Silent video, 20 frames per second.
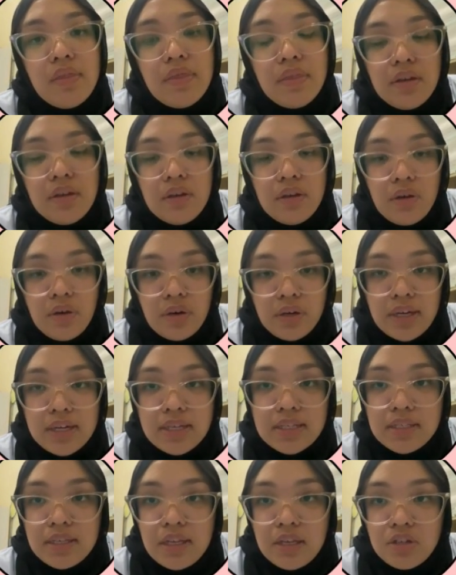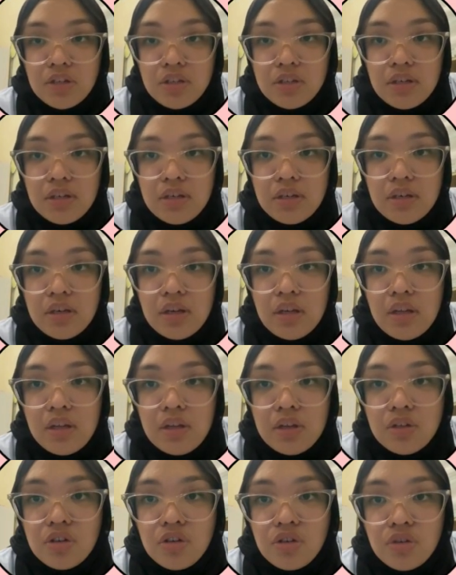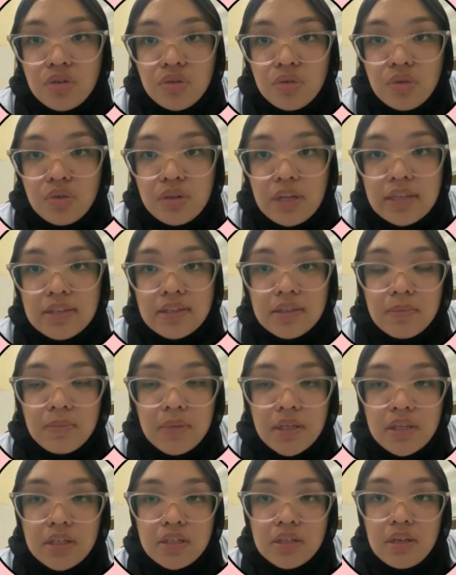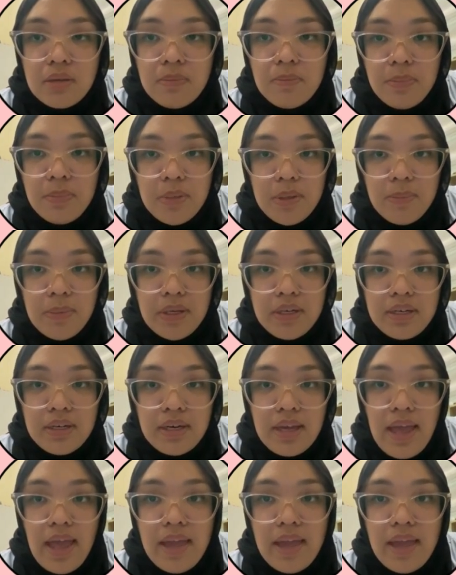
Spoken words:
the organization should establish, implement,